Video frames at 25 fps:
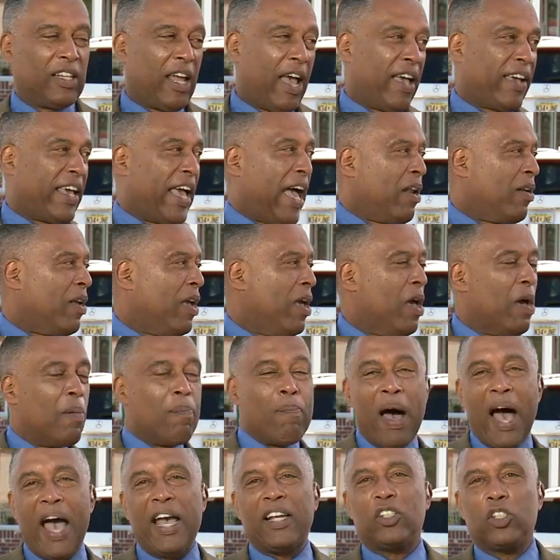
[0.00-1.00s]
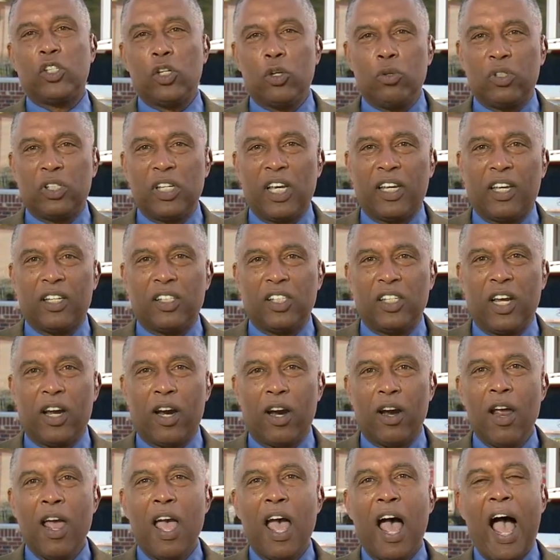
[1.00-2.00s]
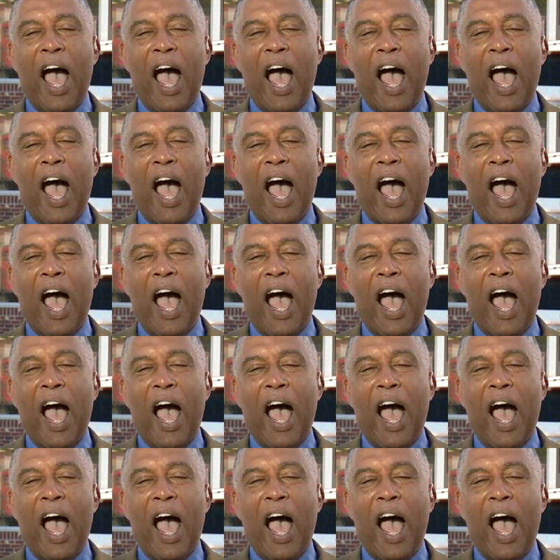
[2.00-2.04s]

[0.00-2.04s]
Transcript: Now, I got my two tickets here.